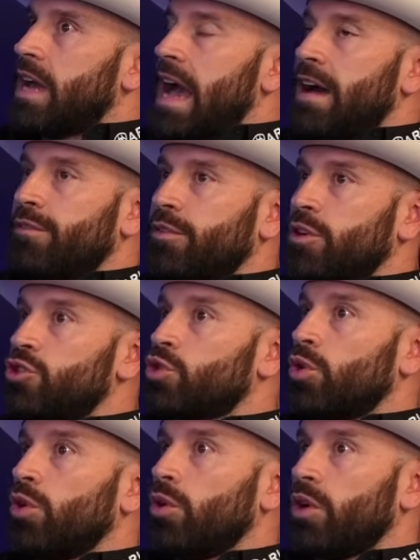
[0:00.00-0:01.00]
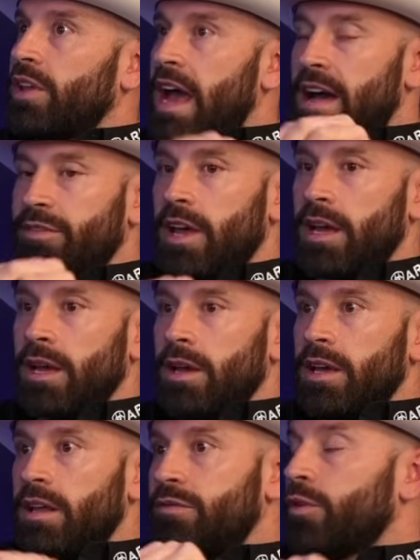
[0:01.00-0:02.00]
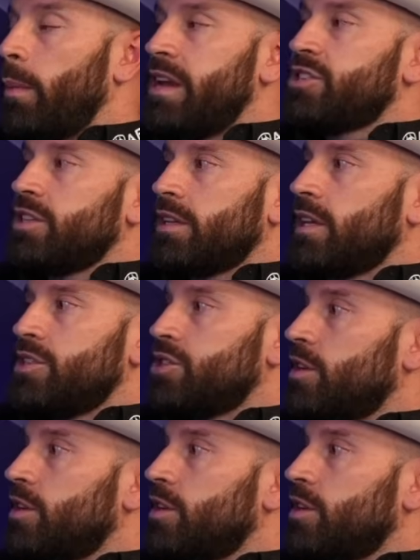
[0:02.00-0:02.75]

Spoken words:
have control or to have like information that they